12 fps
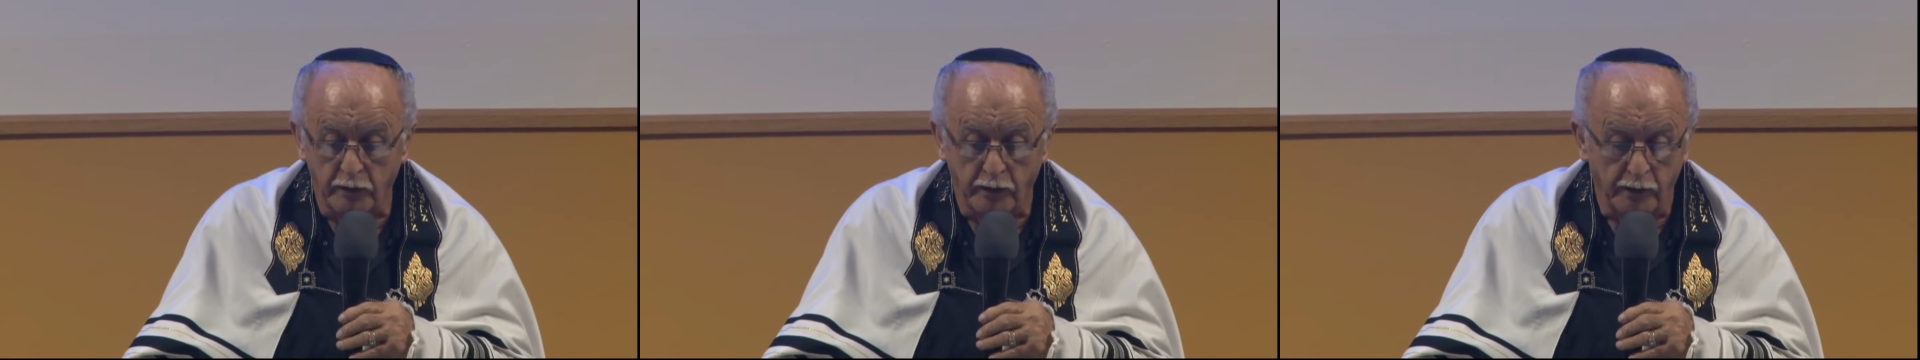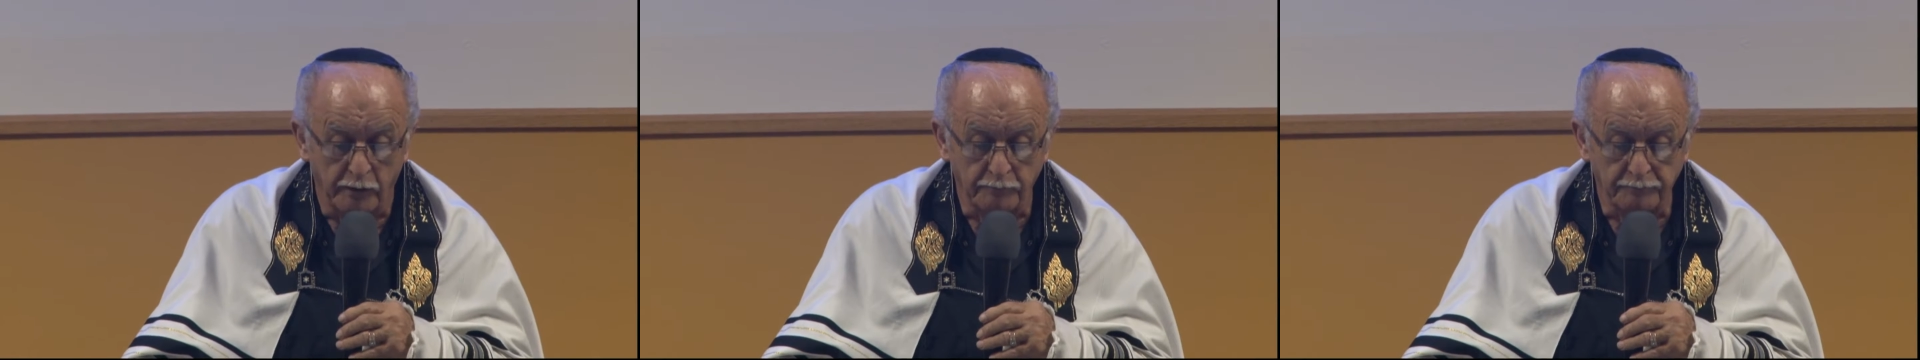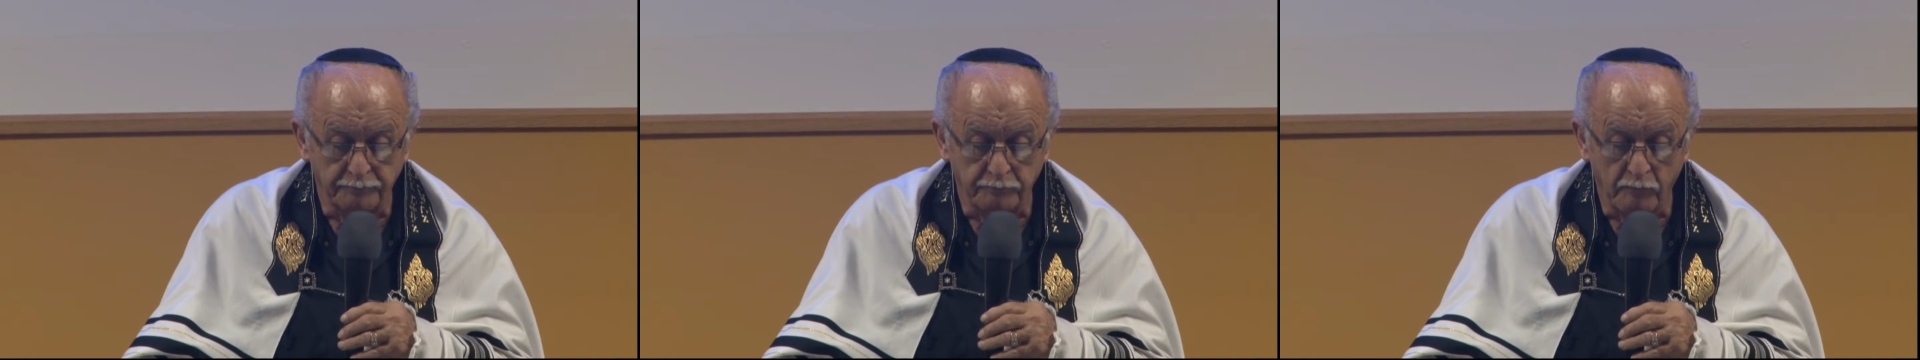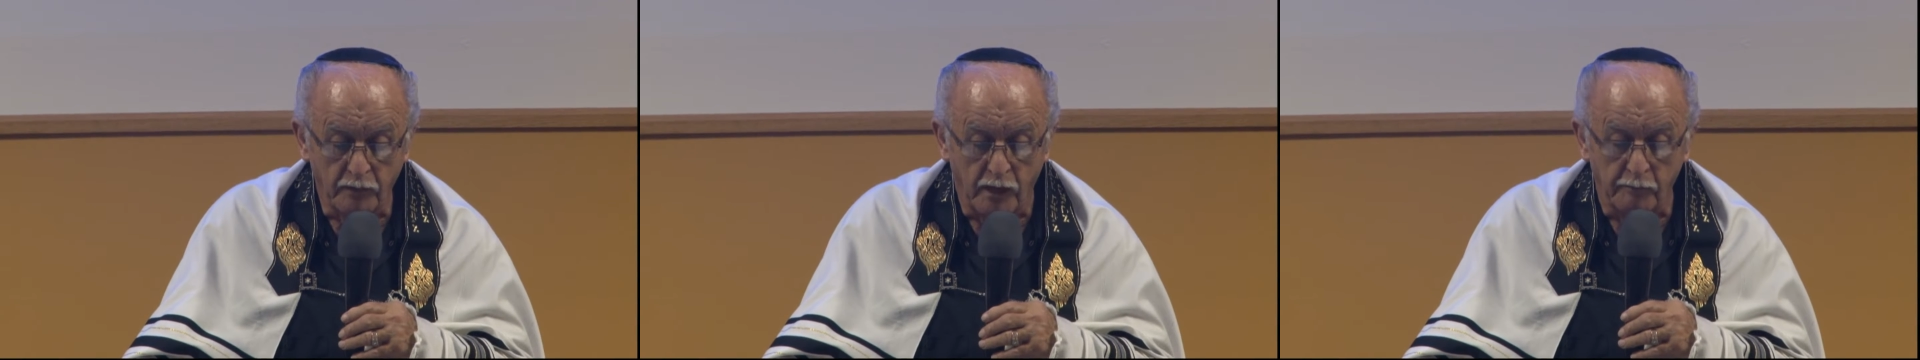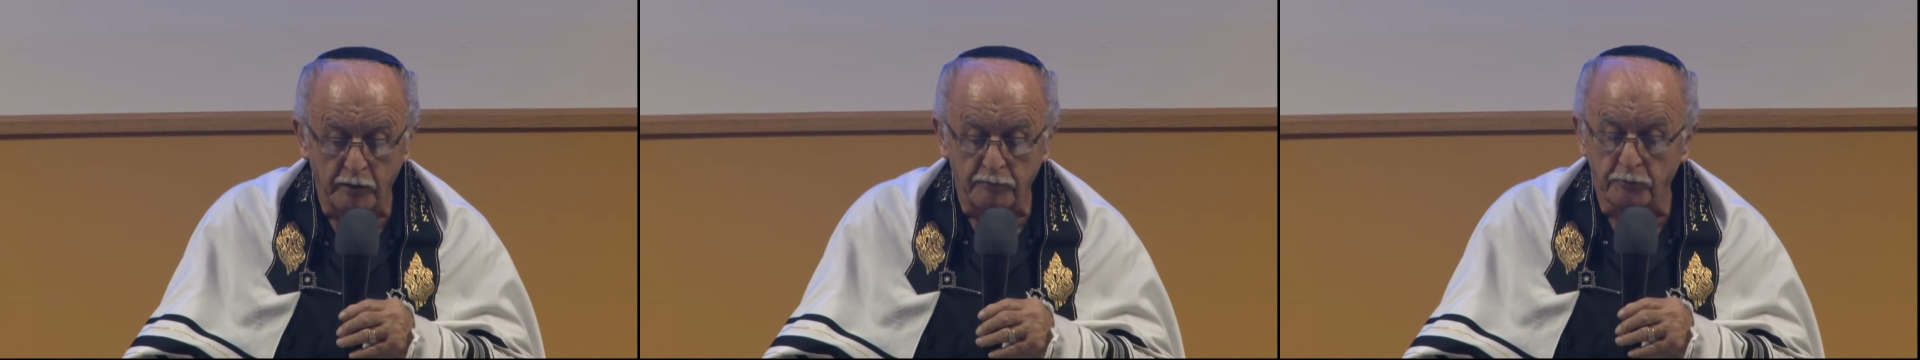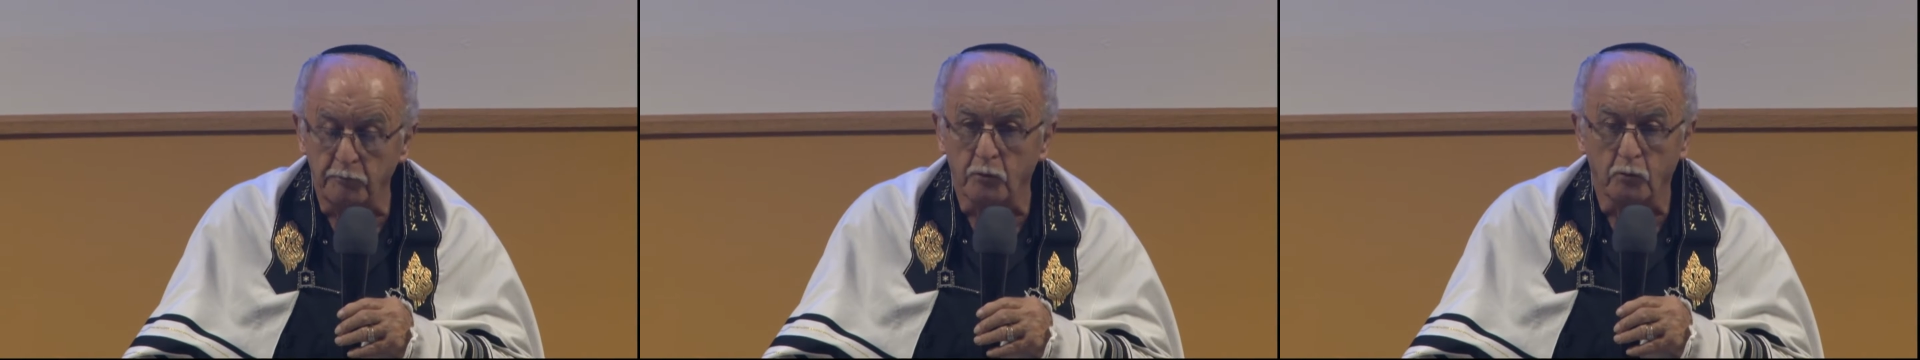guy. I
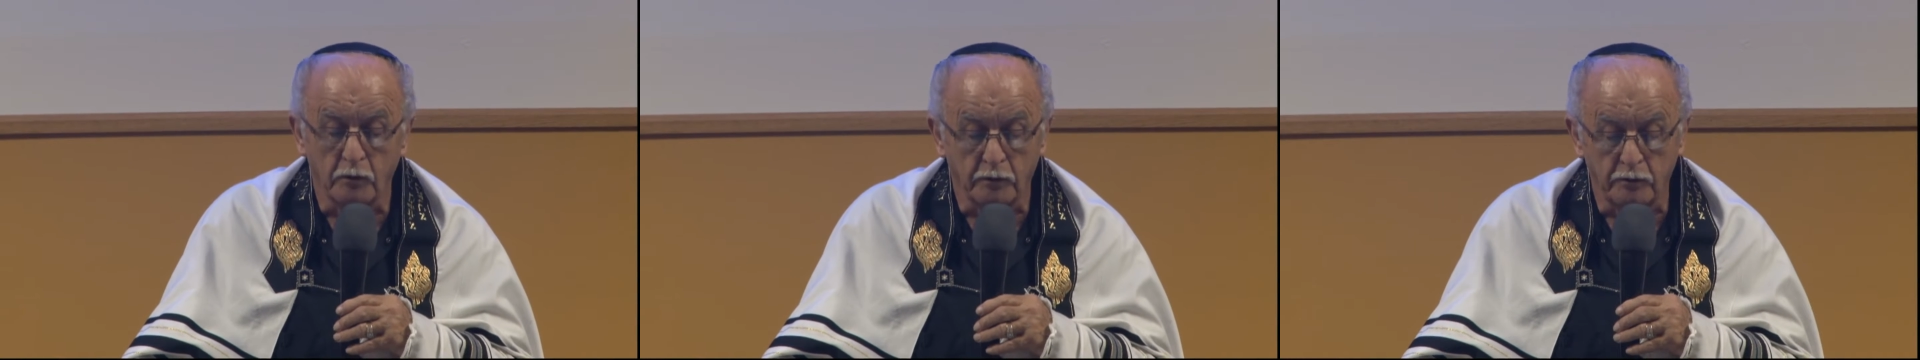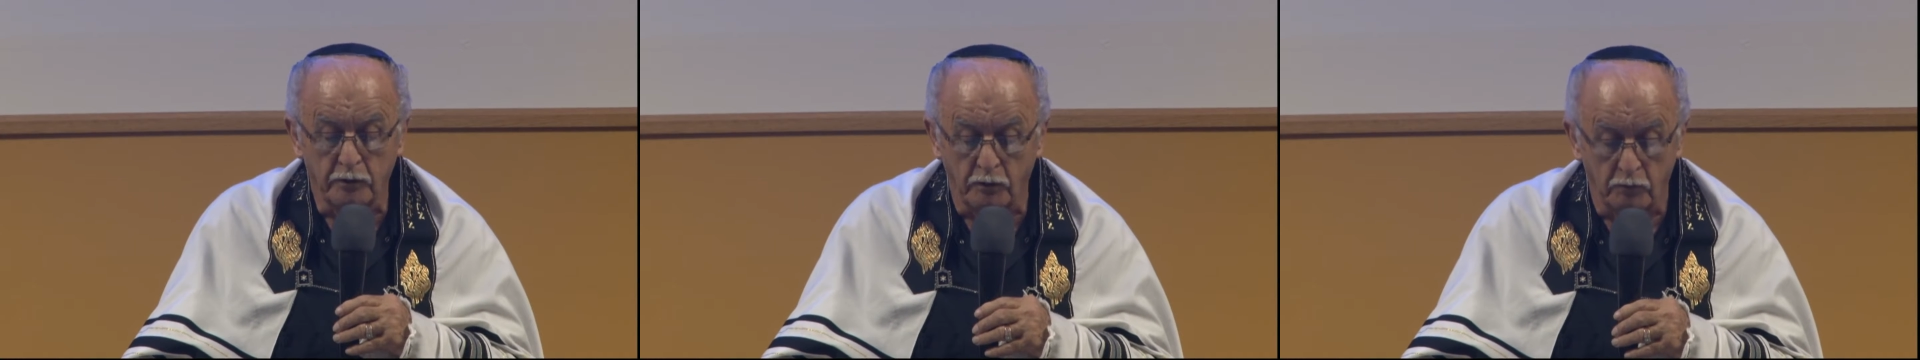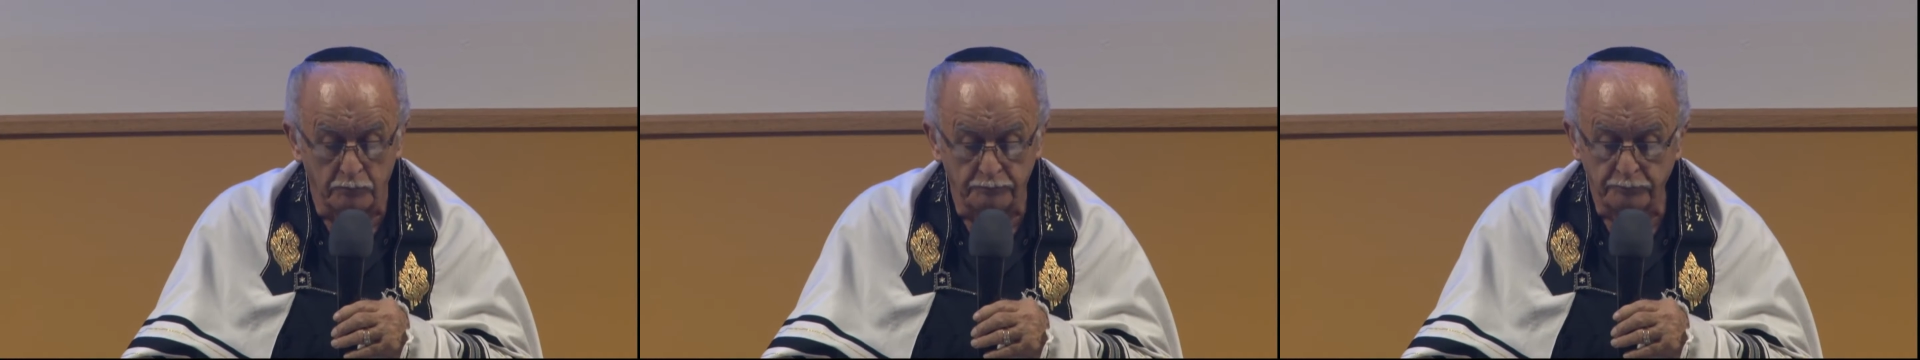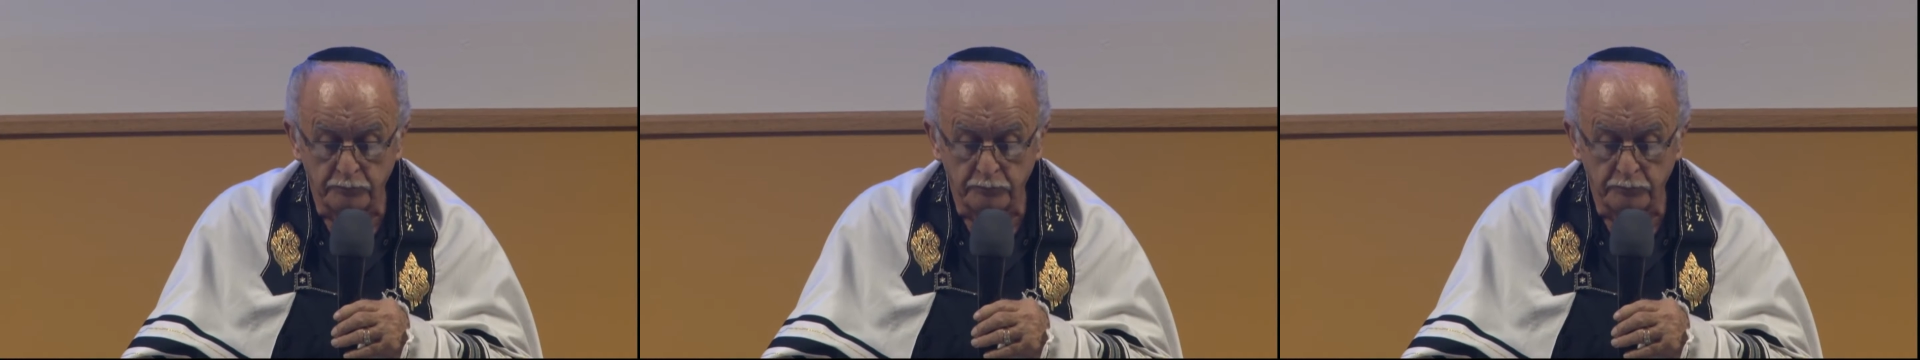mean, from the word go.